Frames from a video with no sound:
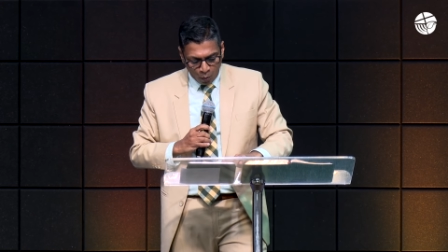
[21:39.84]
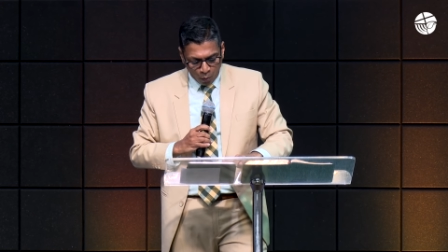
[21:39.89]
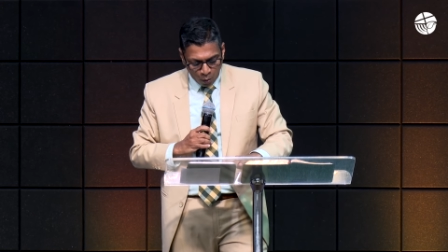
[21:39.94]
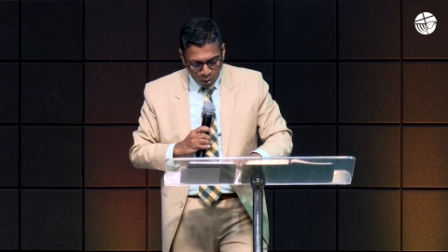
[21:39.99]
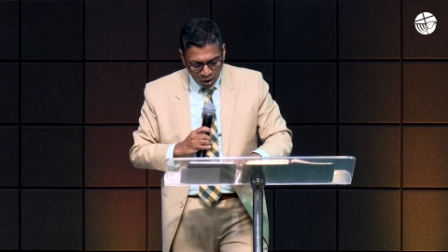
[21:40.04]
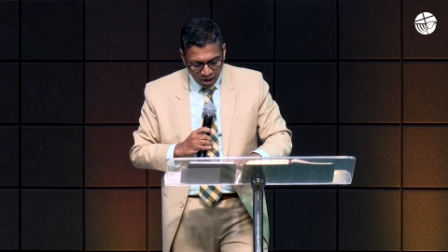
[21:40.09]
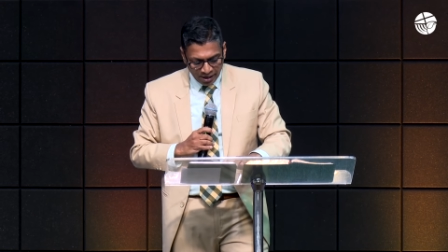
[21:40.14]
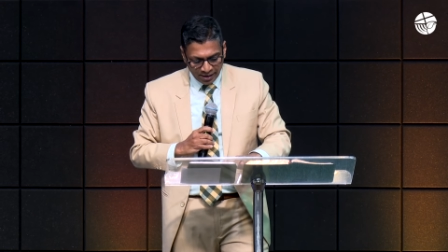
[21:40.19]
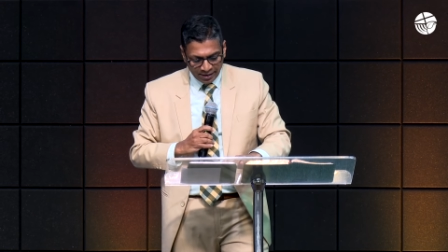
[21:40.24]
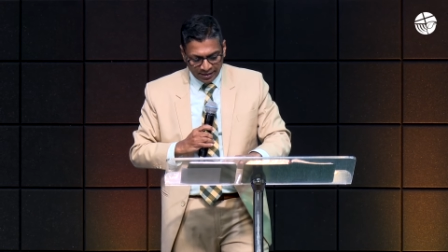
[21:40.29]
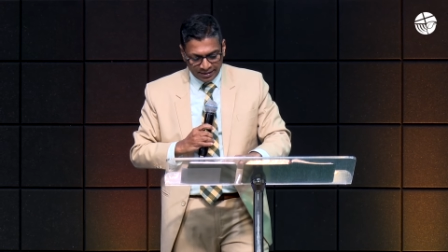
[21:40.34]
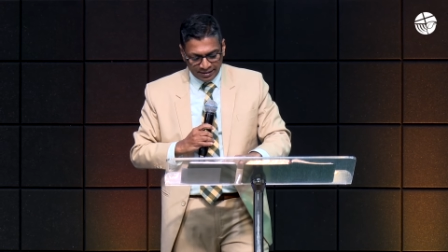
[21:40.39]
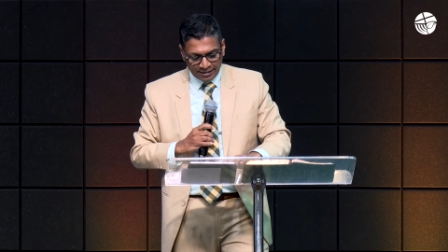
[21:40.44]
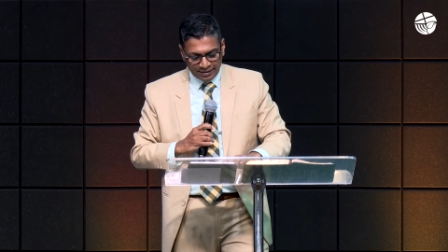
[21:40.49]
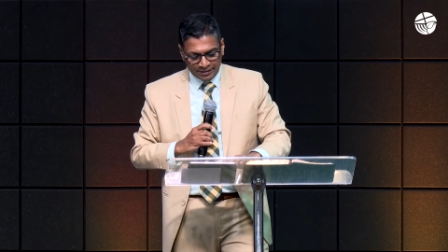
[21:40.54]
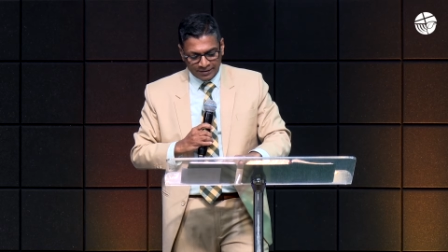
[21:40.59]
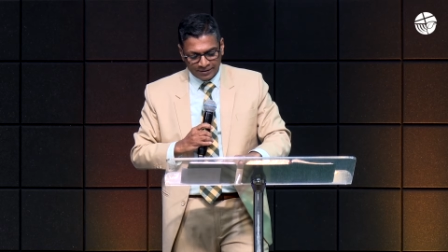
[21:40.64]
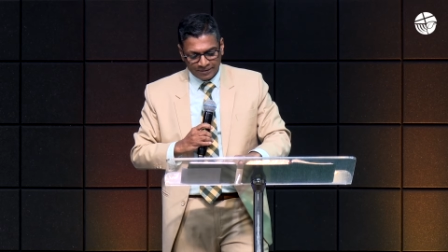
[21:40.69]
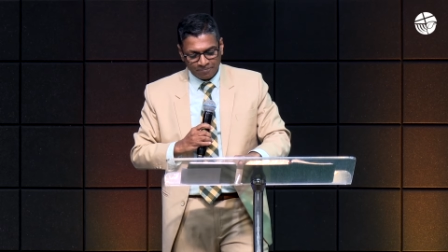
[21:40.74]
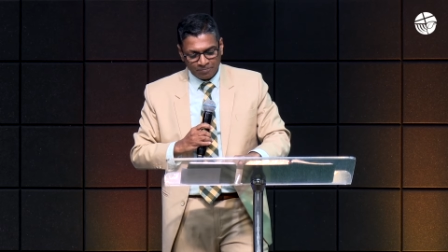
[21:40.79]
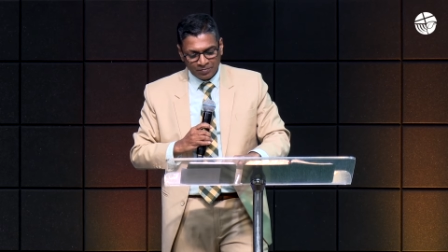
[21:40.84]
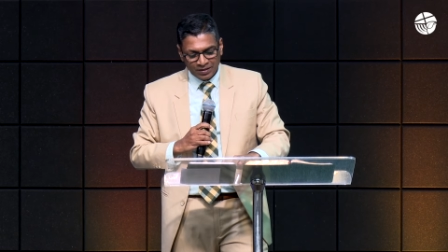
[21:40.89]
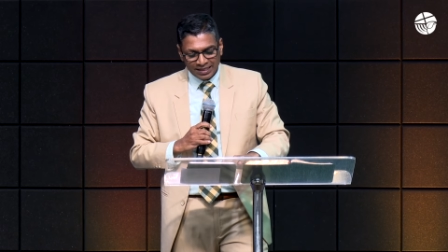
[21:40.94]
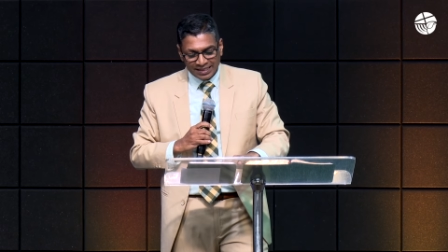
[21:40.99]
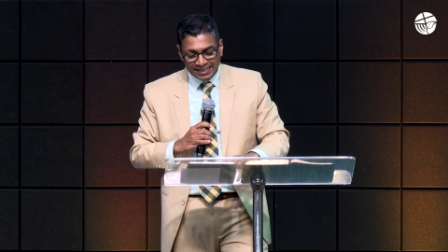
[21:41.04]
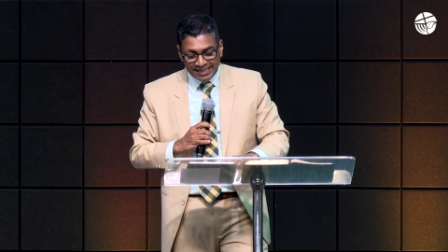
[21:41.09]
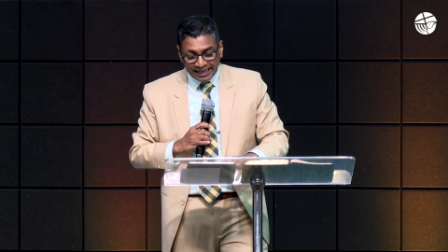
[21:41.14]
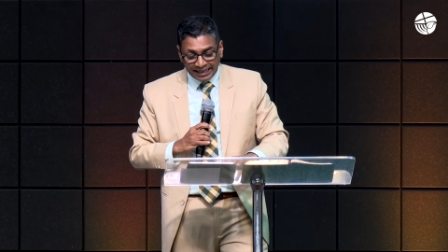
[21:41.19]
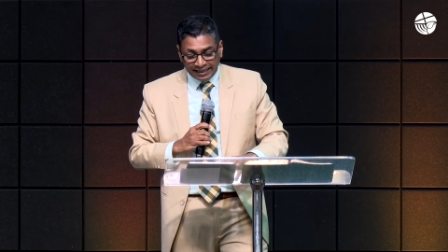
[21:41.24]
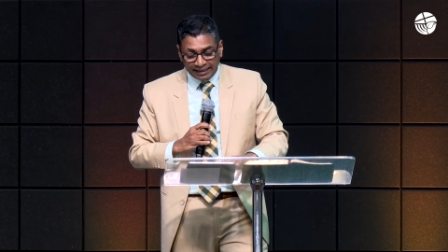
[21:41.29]
work.
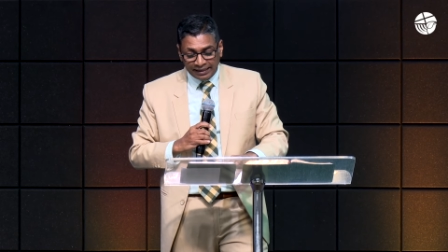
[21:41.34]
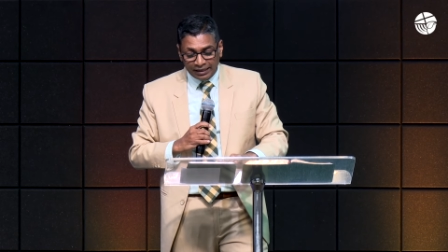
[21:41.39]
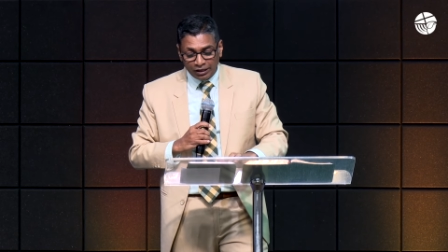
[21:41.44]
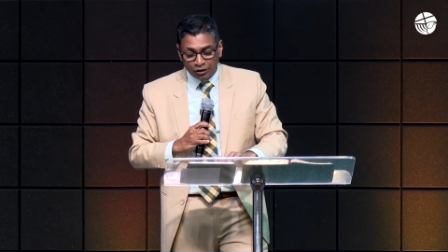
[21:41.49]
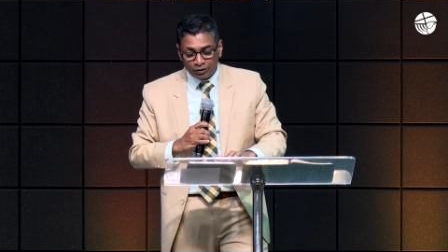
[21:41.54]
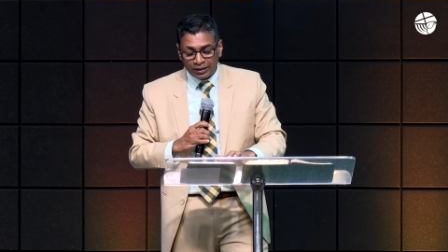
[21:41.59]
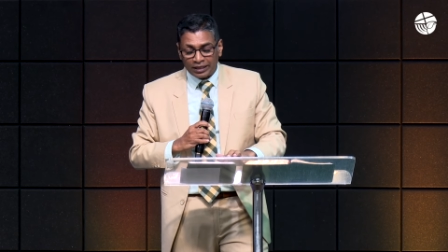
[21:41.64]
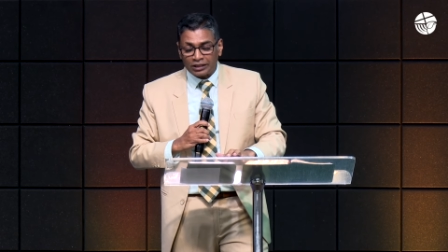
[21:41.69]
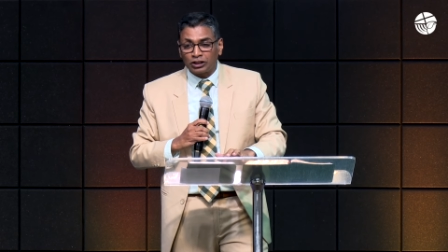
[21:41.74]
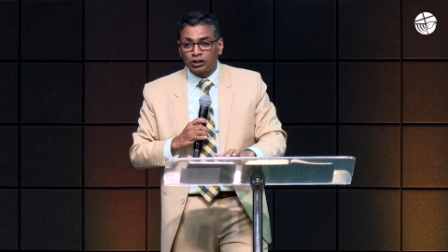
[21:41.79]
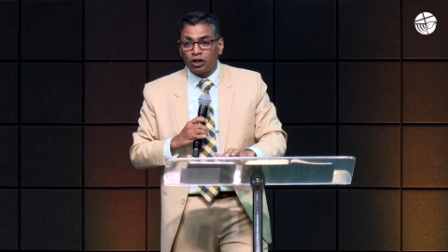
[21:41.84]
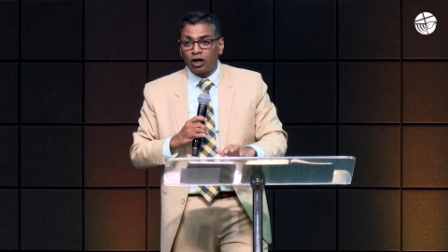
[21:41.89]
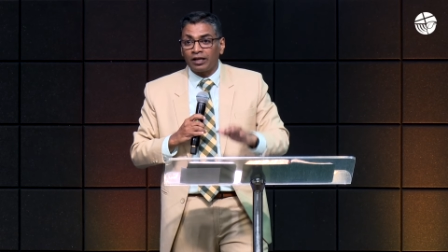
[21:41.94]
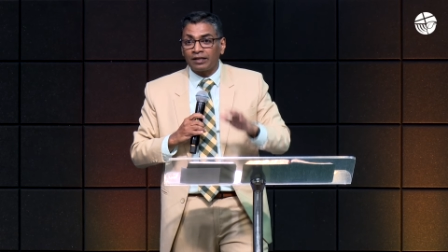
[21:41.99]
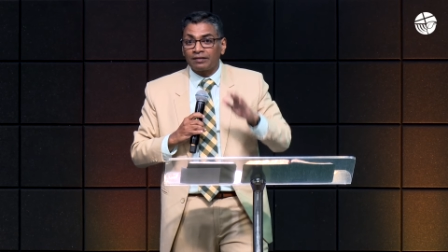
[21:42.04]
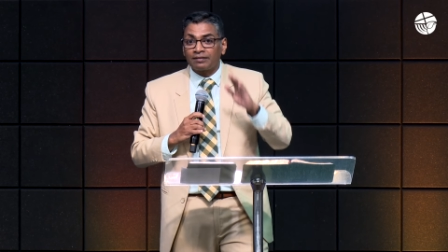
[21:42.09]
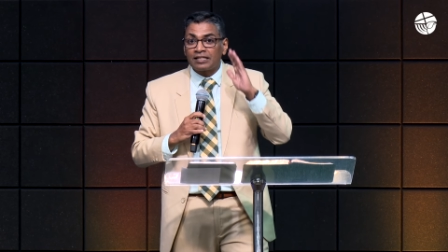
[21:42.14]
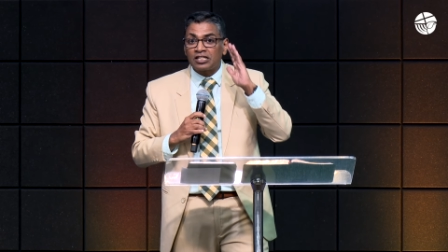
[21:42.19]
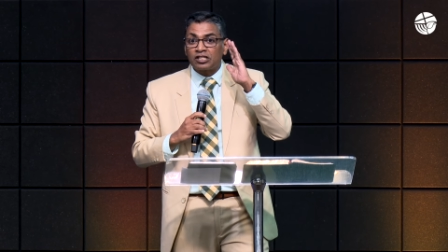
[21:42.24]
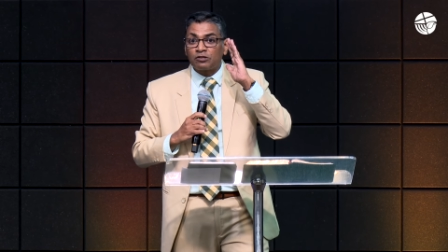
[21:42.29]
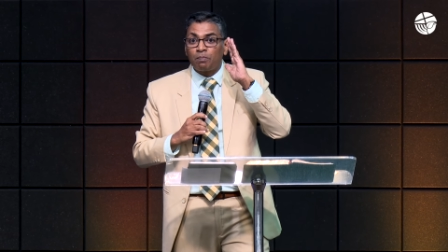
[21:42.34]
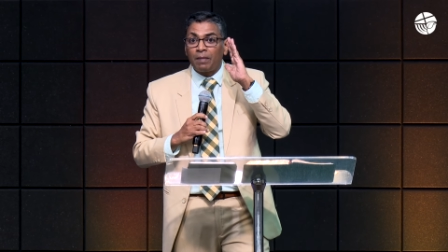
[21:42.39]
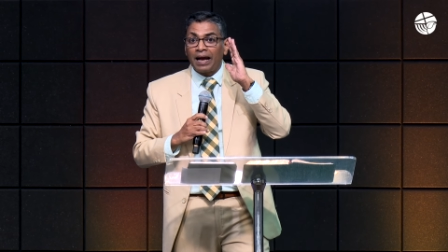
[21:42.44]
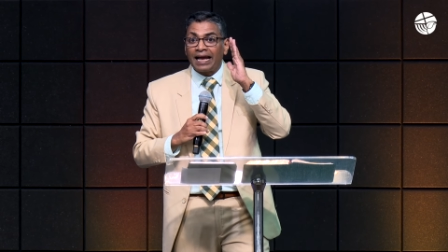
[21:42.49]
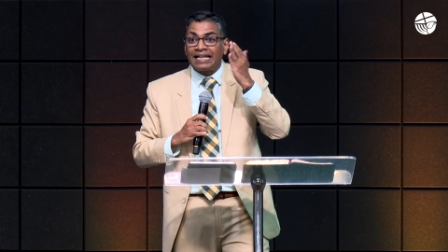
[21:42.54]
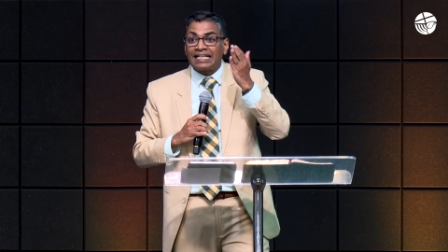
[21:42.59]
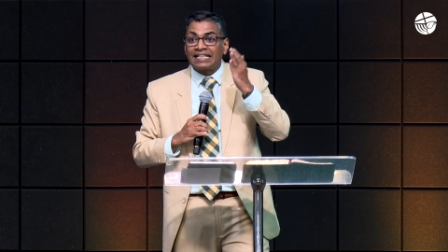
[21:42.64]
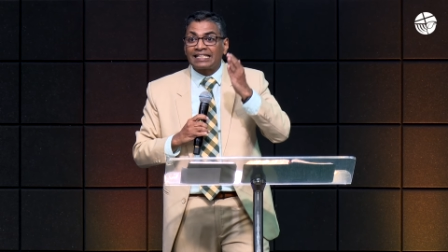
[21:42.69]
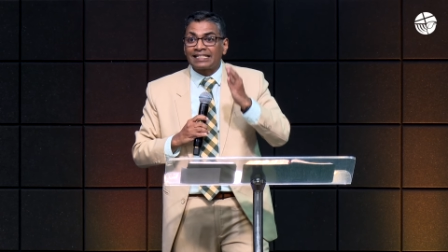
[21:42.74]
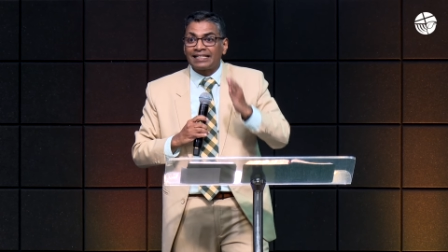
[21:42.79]
Secondly, look at Jonathan's
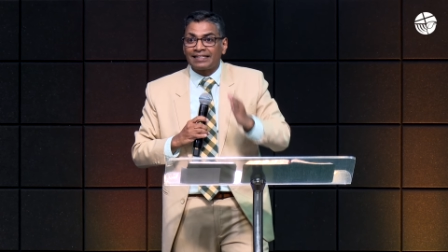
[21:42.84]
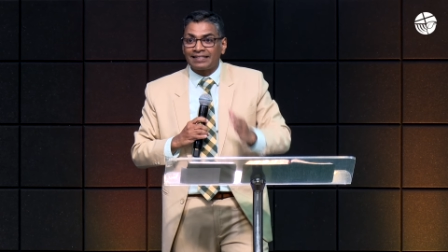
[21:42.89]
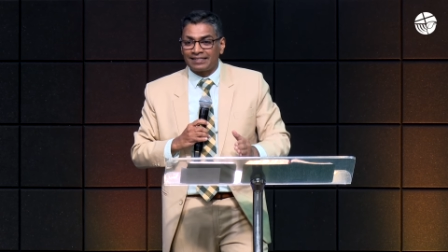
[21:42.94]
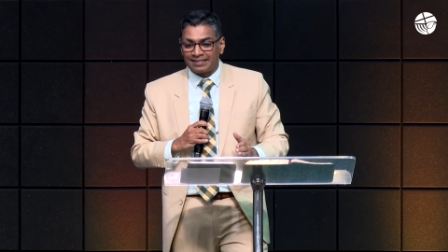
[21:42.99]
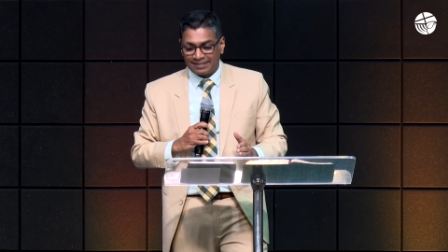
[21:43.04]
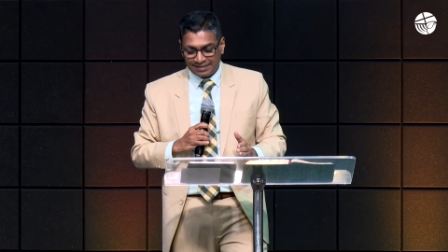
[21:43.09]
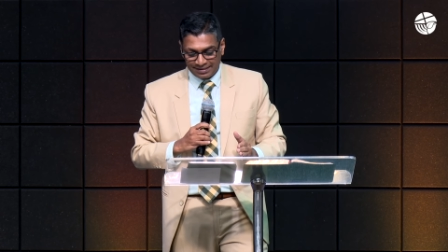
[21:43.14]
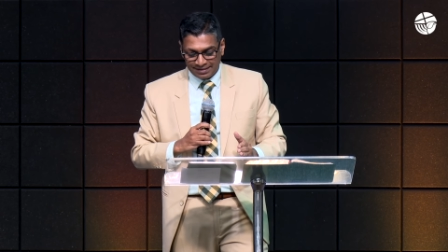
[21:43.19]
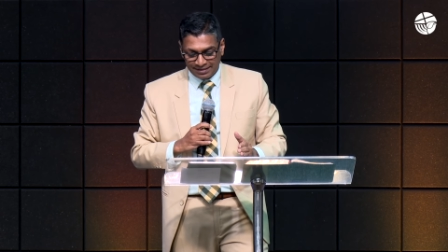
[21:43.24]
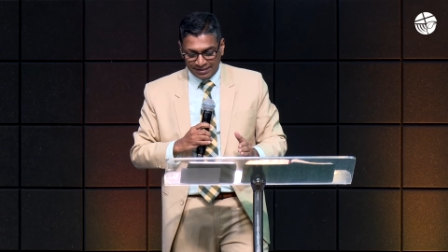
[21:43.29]
mindset.